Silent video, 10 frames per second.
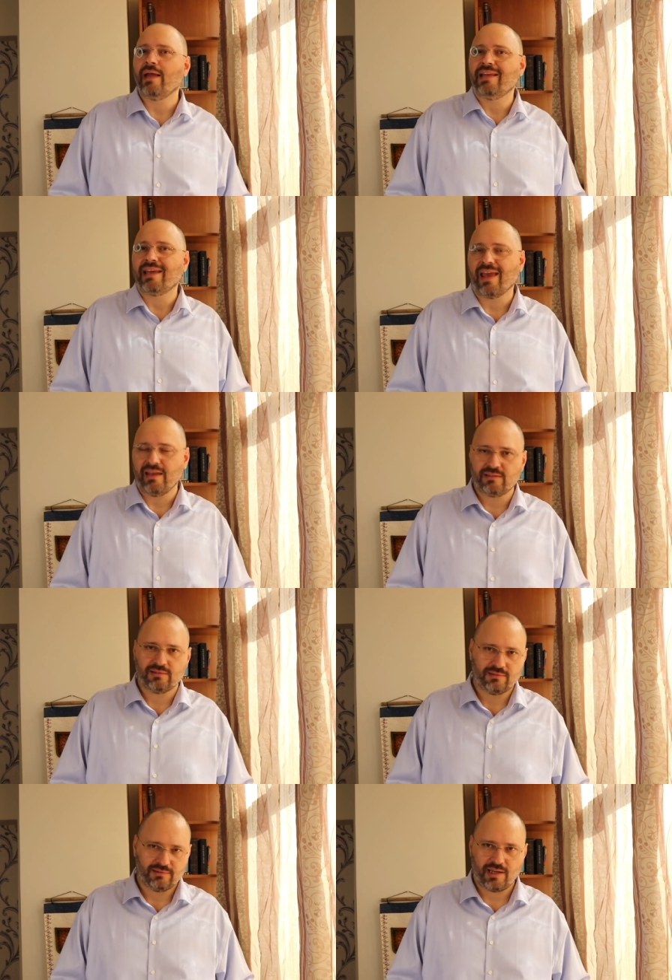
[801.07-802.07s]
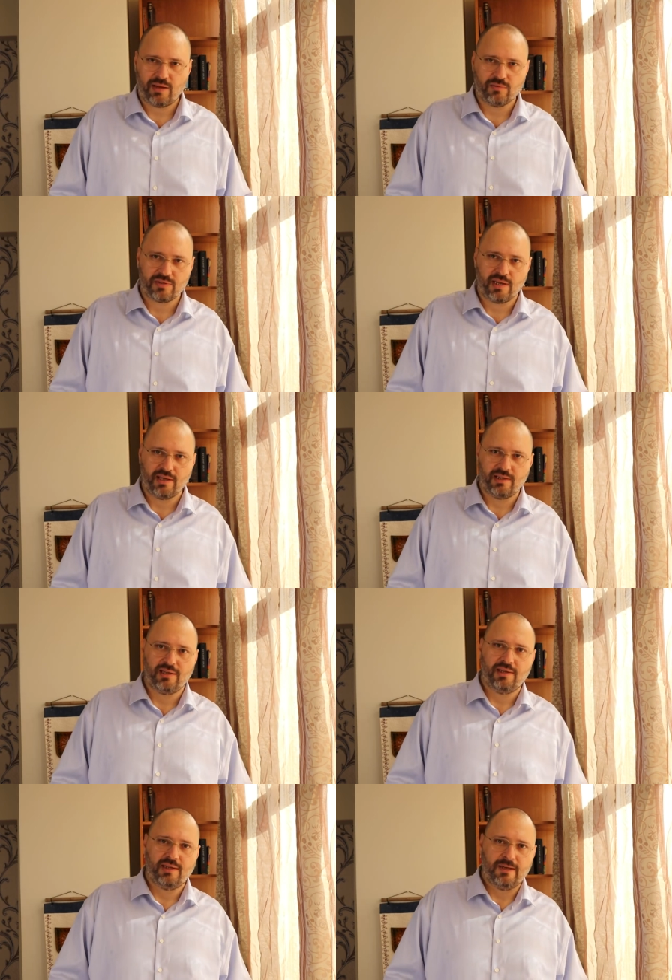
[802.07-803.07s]
a decade, I will say,
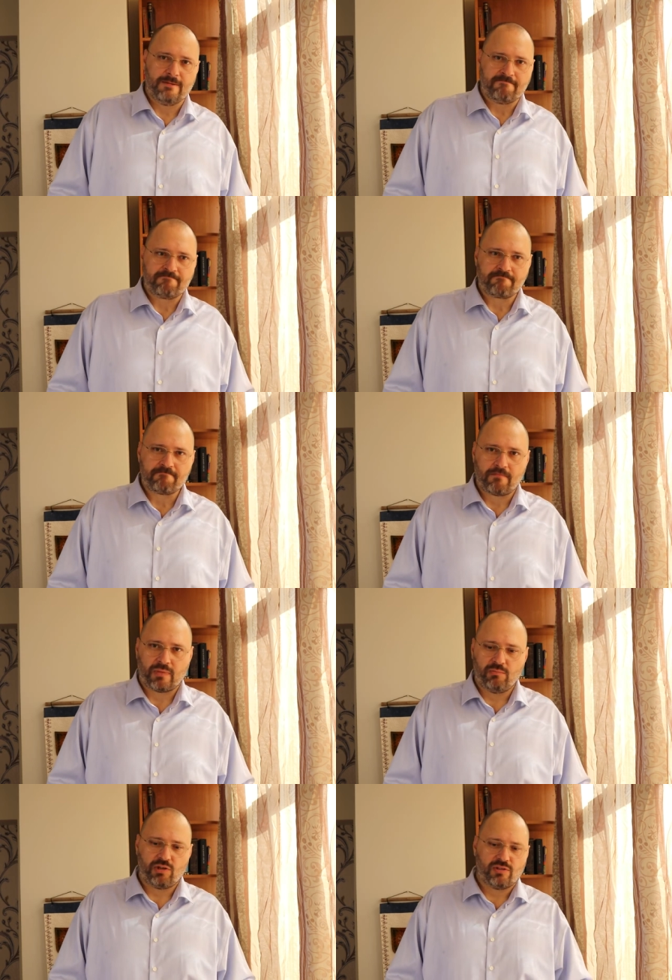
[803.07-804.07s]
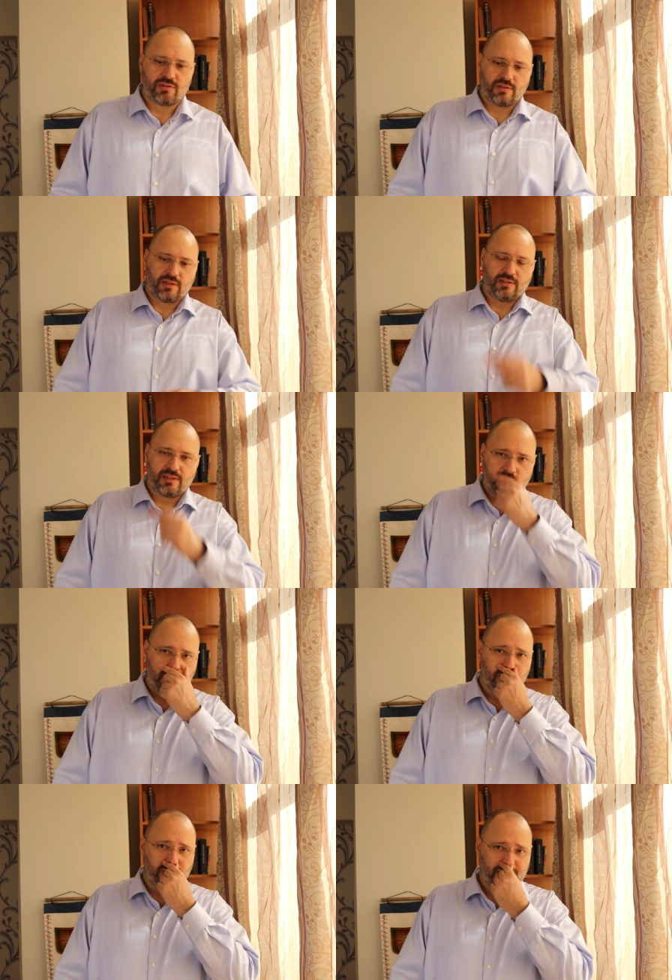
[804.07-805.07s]
because this
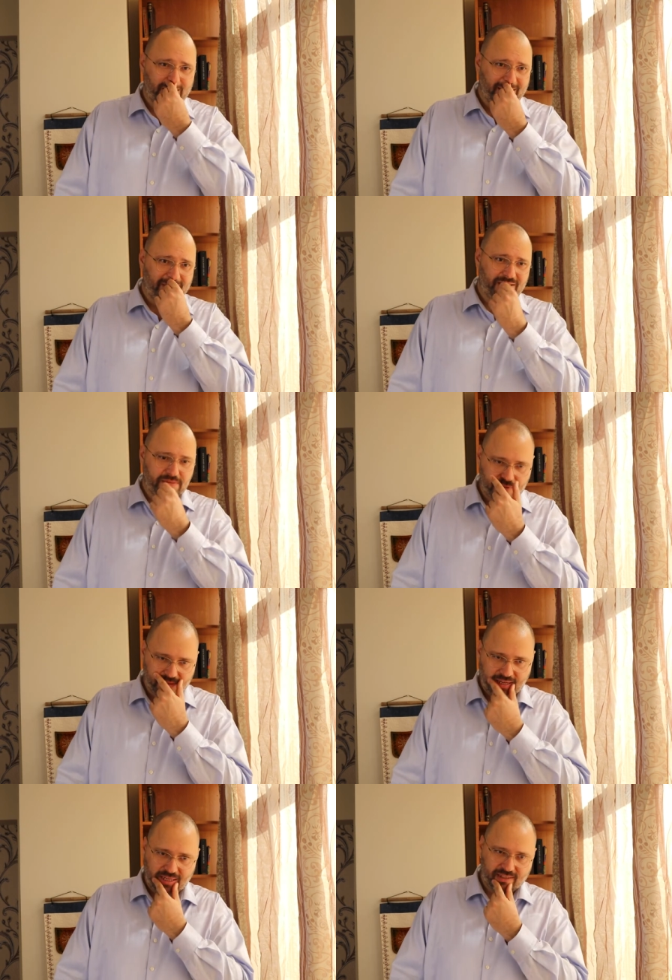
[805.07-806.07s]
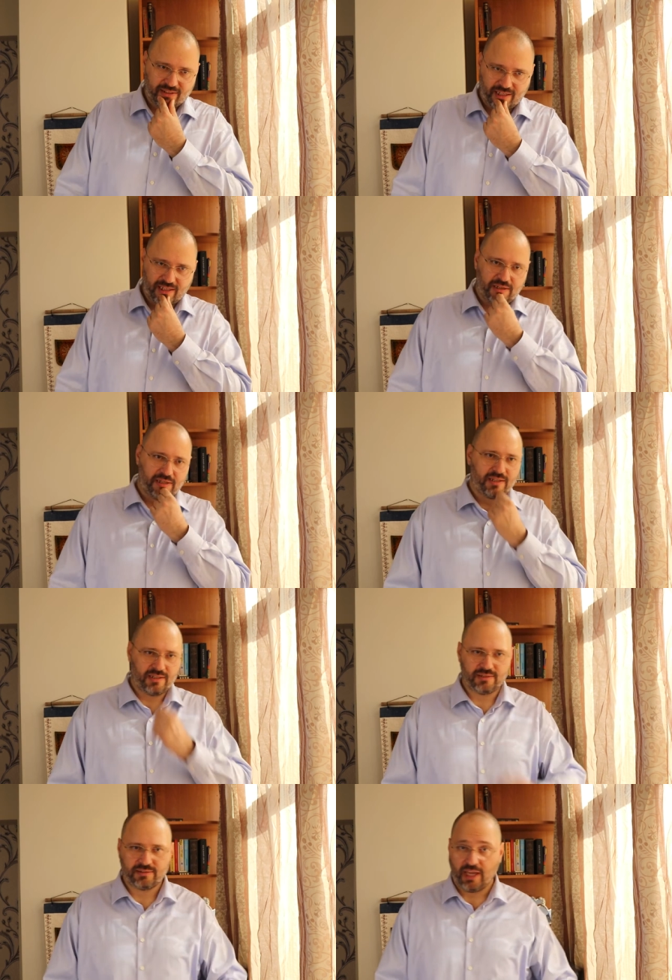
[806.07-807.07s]
technological advancement can really
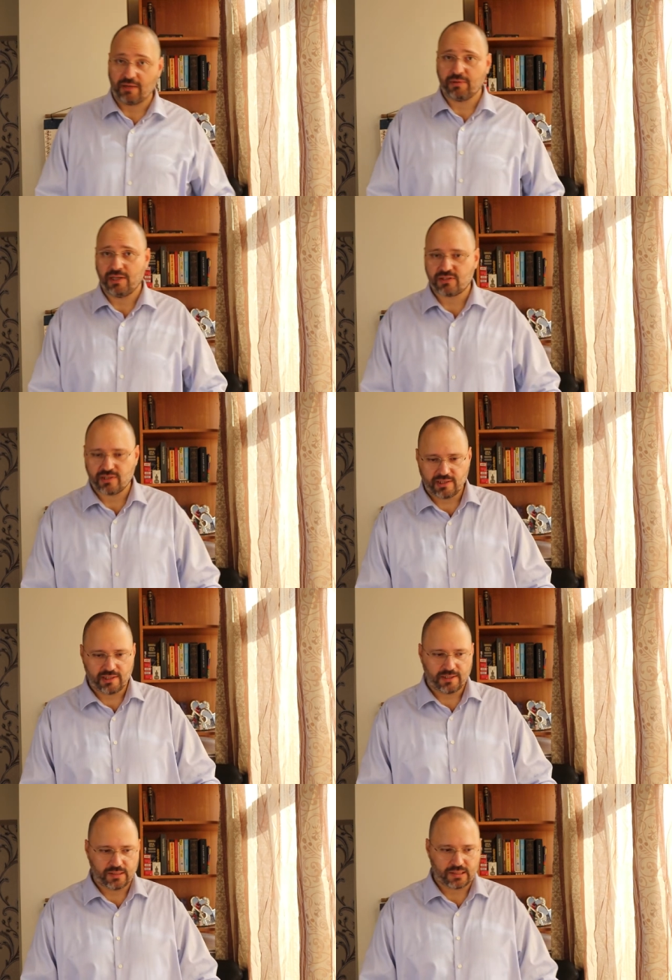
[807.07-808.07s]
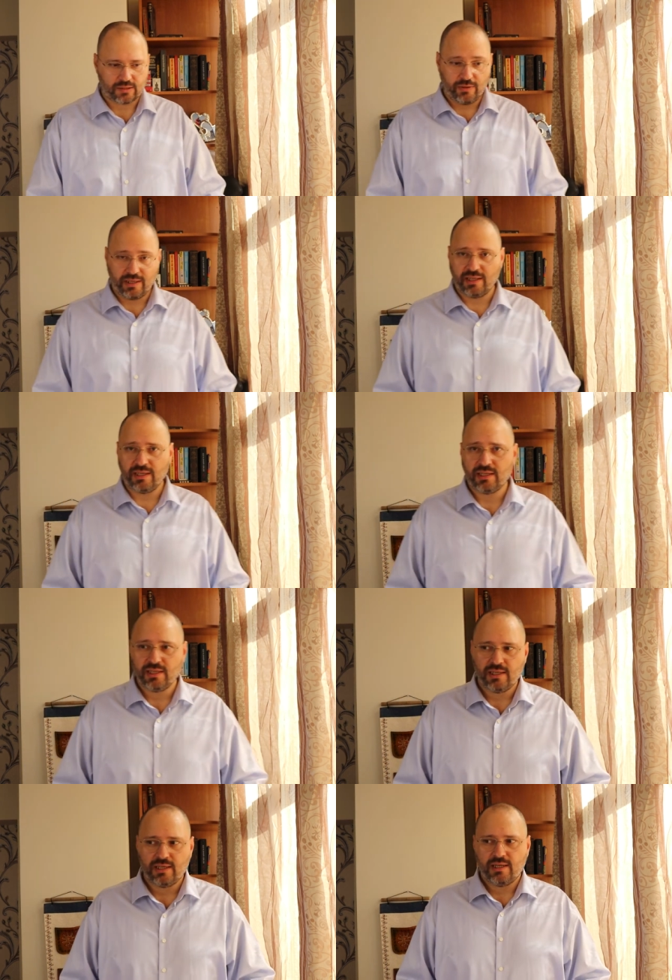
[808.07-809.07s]
uh, take place uh, quickly.
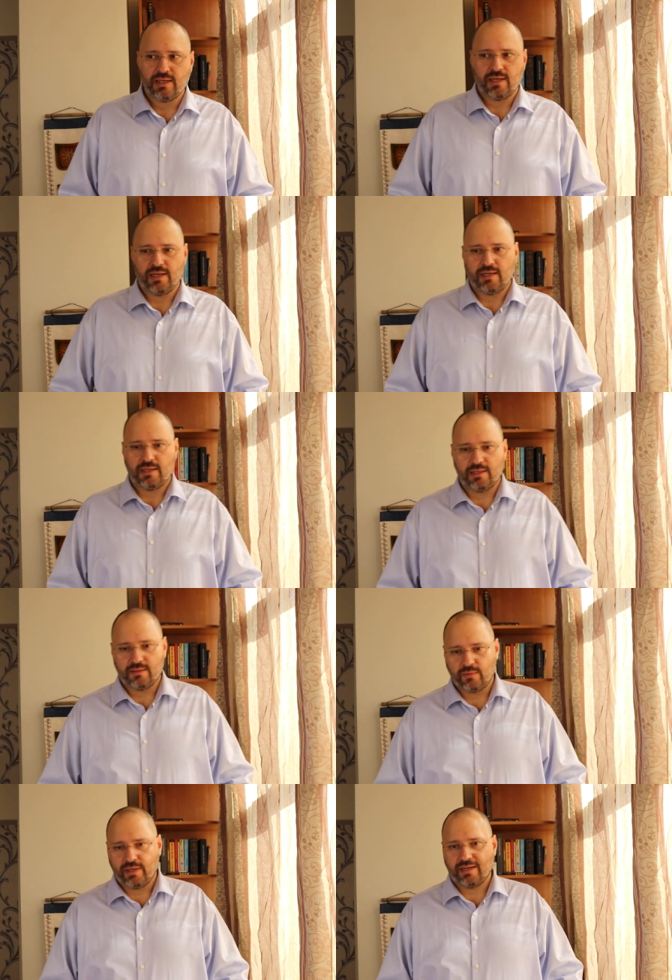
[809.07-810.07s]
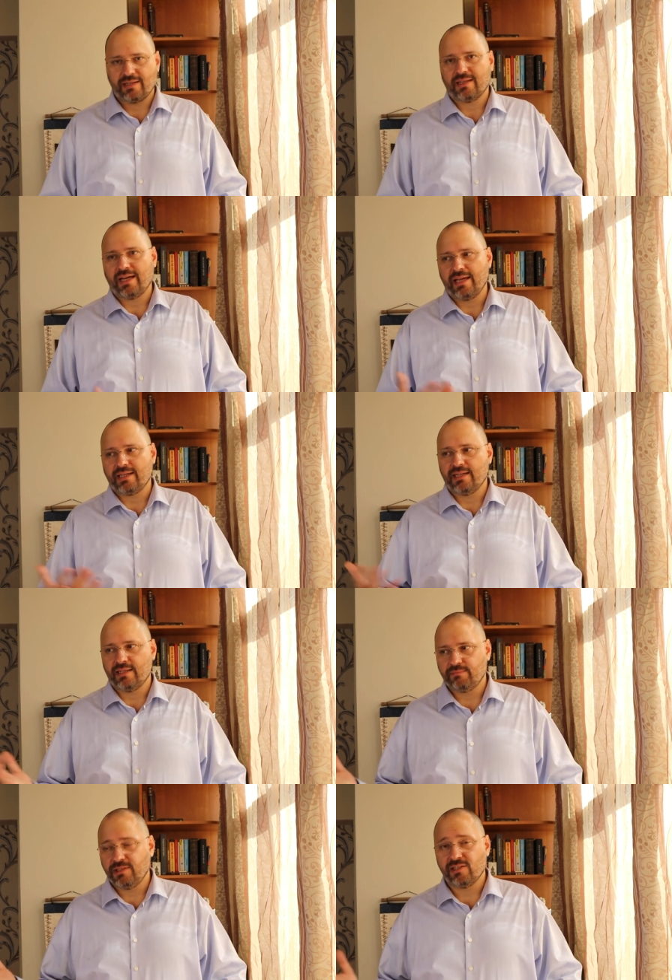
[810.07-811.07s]
Uh, we are not like
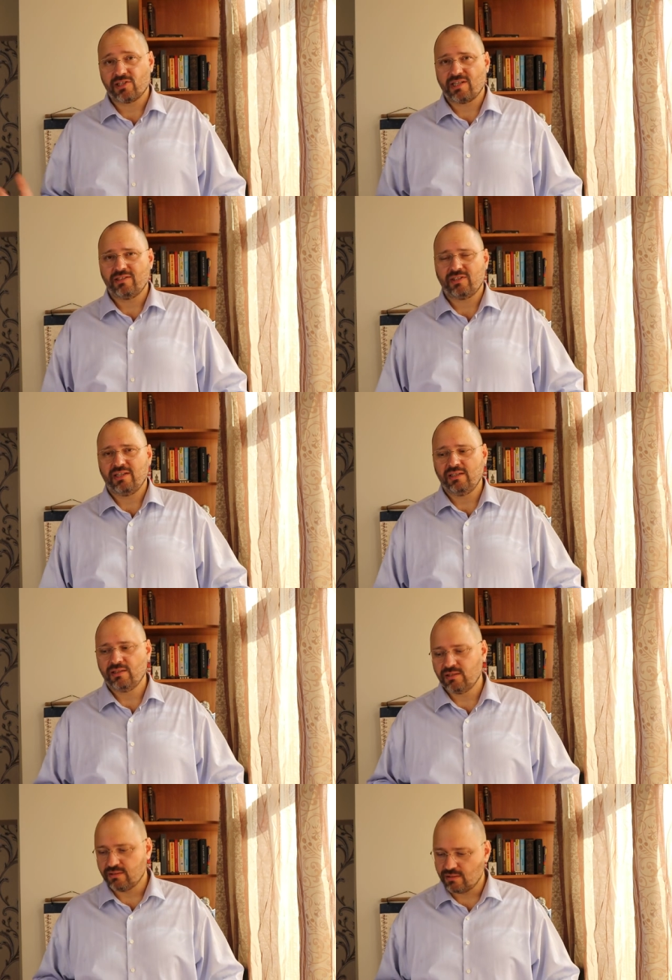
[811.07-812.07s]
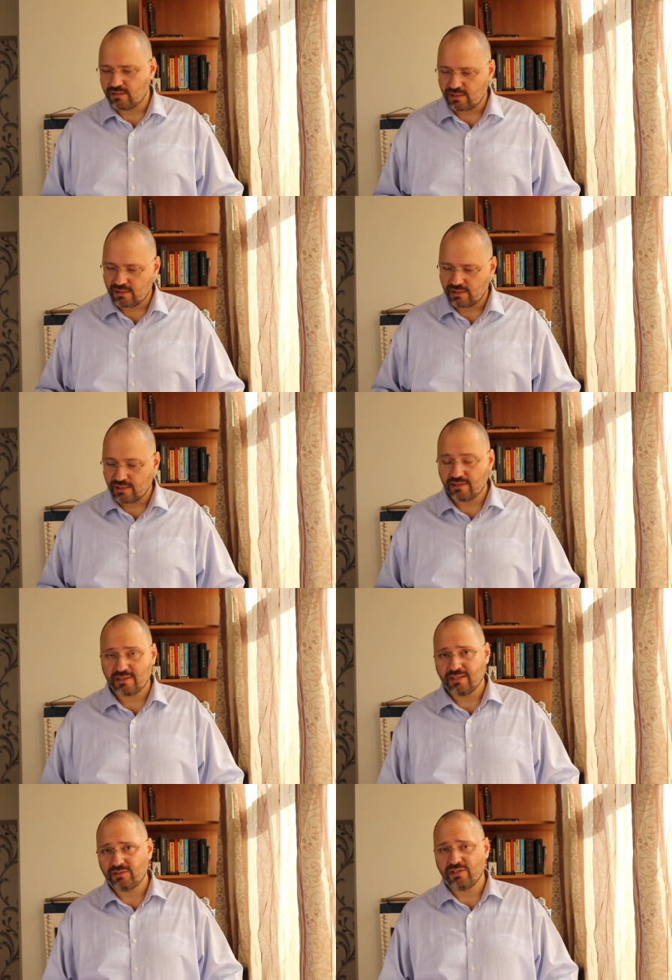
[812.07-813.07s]
a Middle East country or other
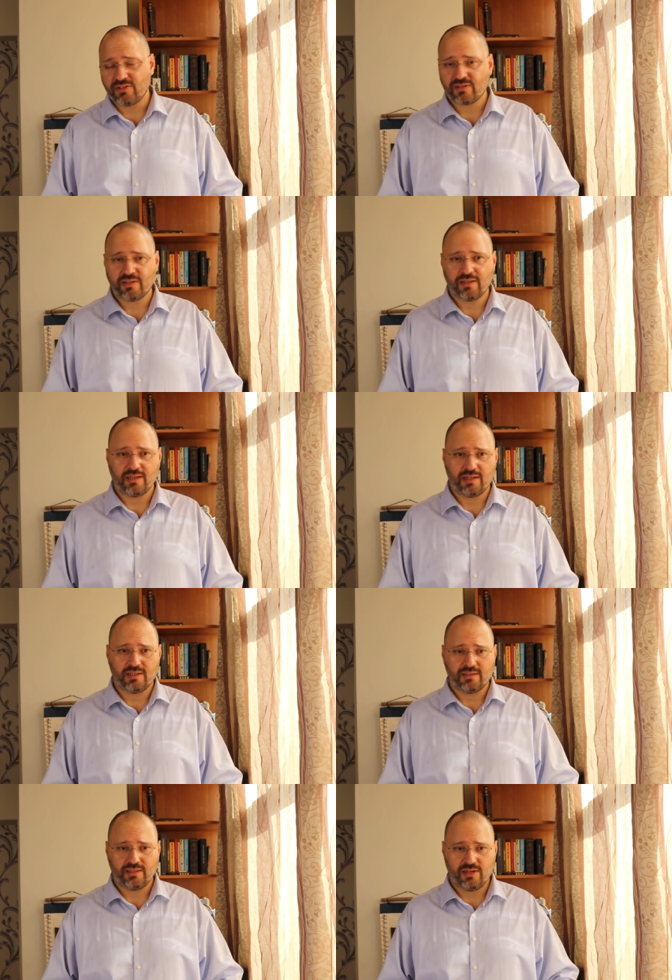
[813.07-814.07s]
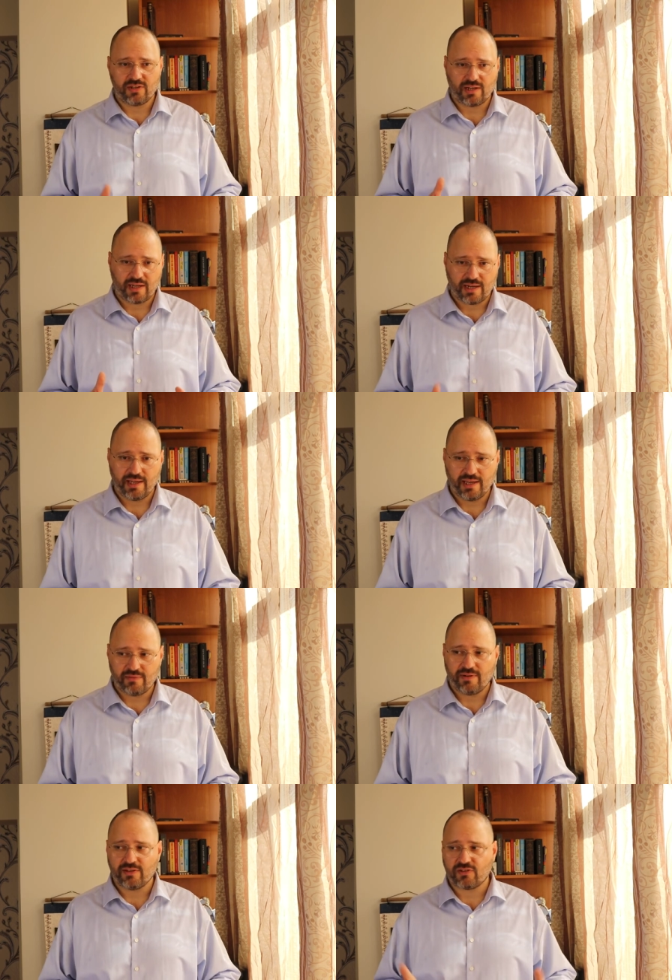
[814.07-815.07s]
countries. Uh, there is a high
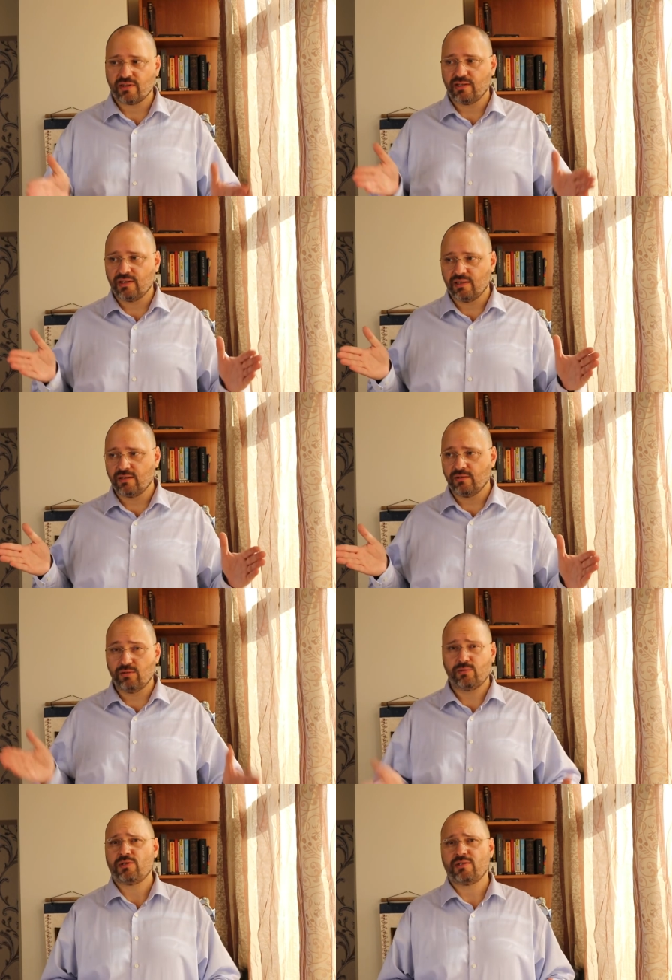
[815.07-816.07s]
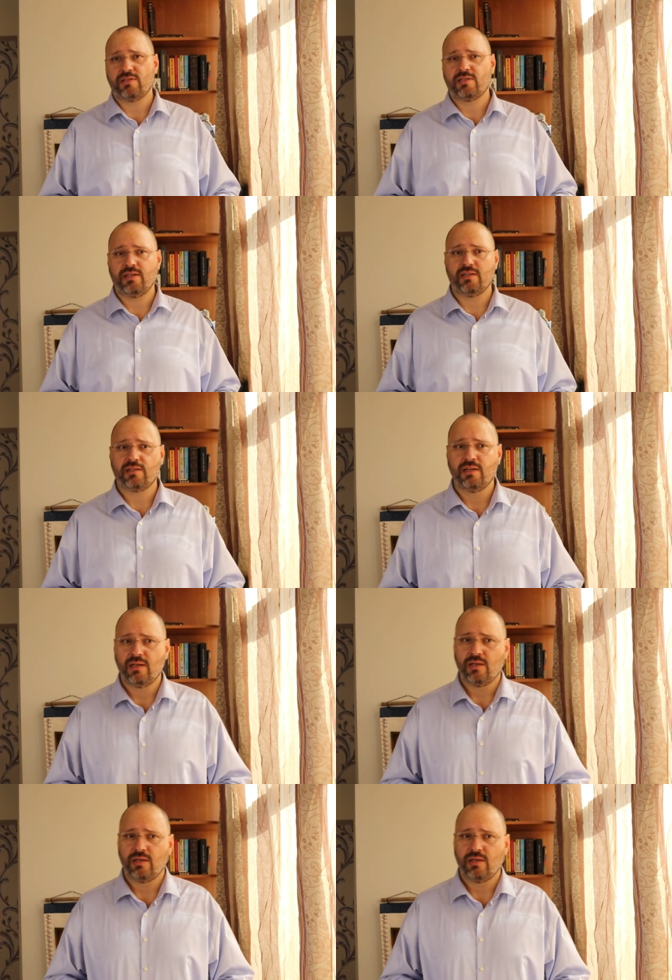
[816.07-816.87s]
advanced uh, universities here,